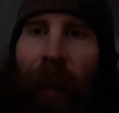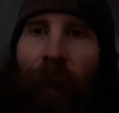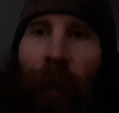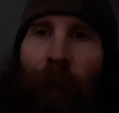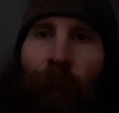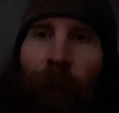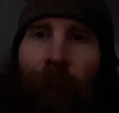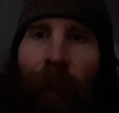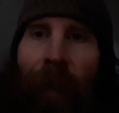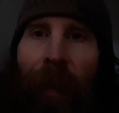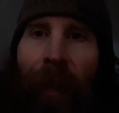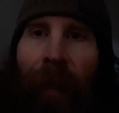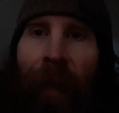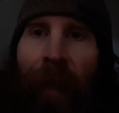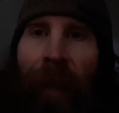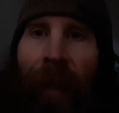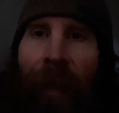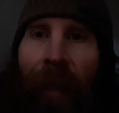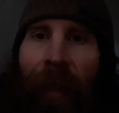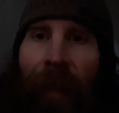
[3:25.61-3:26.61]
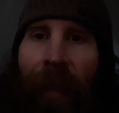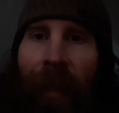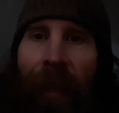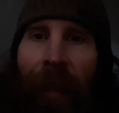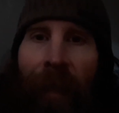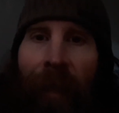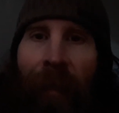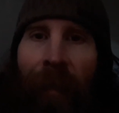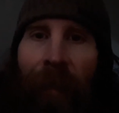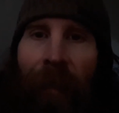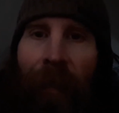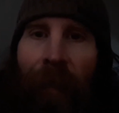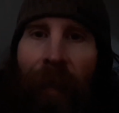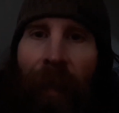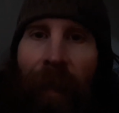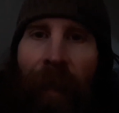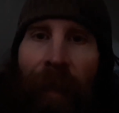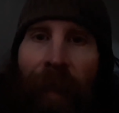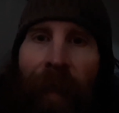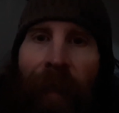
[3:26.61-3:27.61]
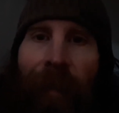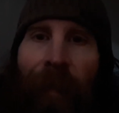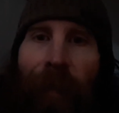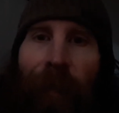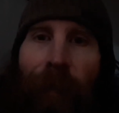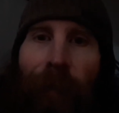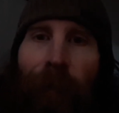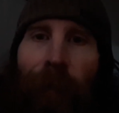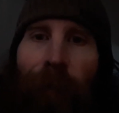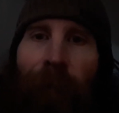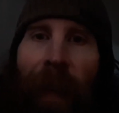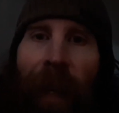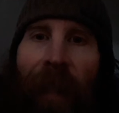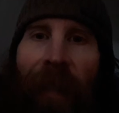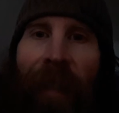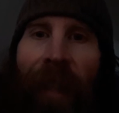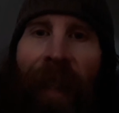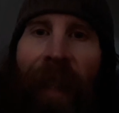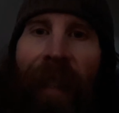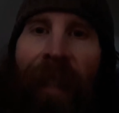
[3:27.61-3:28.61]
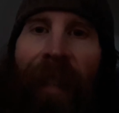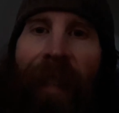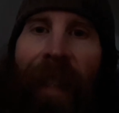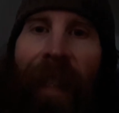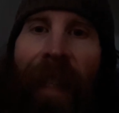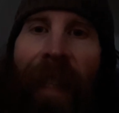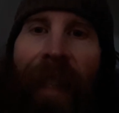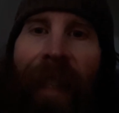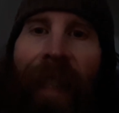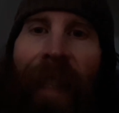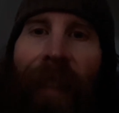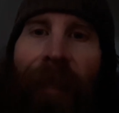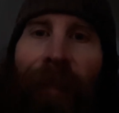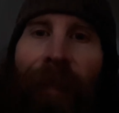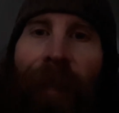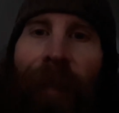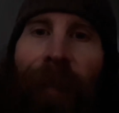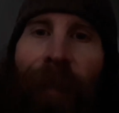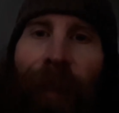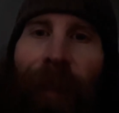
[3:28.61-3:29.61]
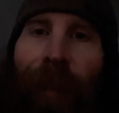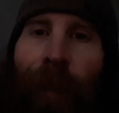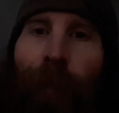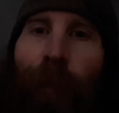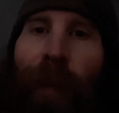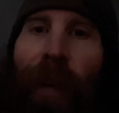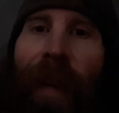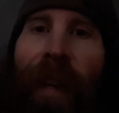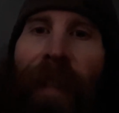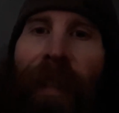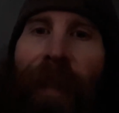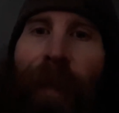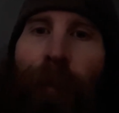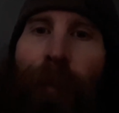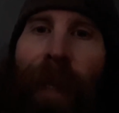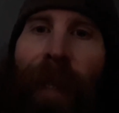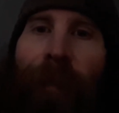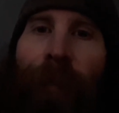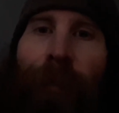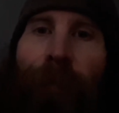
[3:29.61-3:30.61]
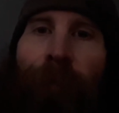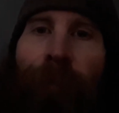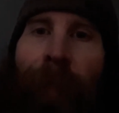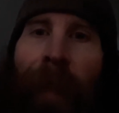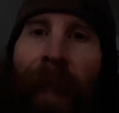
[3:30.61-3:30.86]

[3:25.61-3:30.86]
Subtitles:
home and sees a new Valentine's Day gift or surprise in the bedroom.